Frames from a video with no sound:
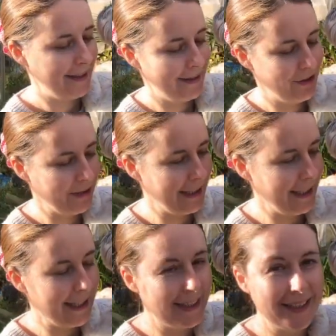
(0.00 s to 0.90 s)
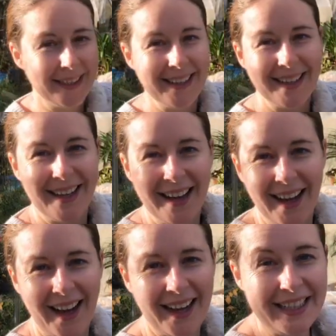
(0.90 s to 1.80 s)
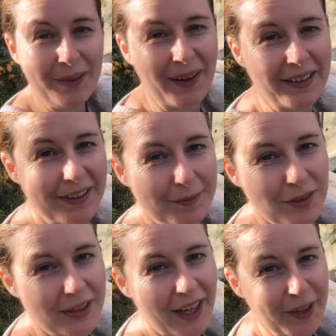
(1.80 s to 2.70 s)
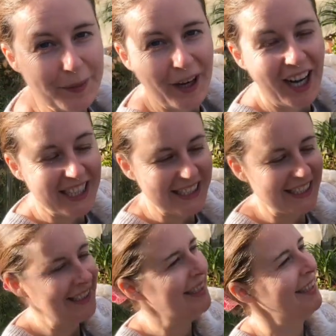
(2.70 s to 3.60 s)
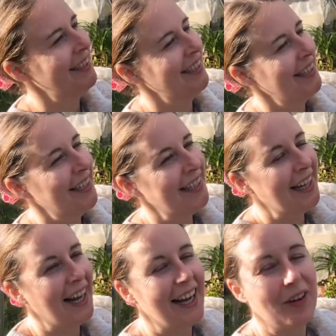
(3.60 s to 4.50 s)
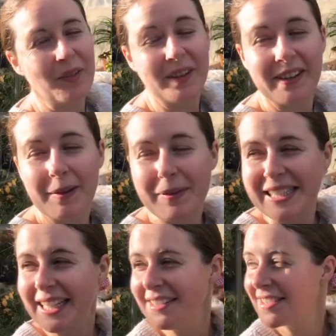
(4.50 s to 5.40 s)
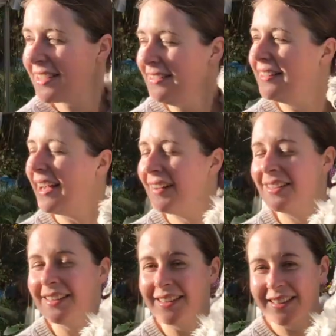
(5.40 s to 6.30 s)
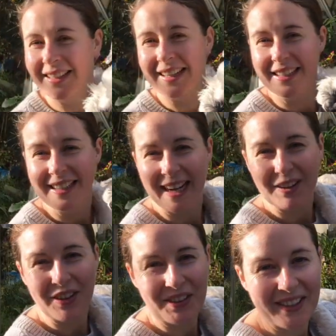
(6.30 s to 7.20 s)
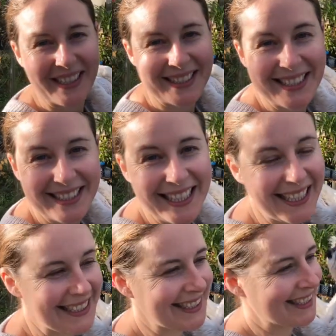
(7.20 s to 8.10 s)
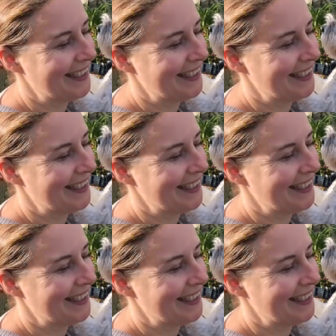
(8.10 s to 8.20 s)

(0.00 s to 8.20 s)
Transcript: it's tricky. Hi, welcome to the home garden. We're in the midday sun now. How glorious is this?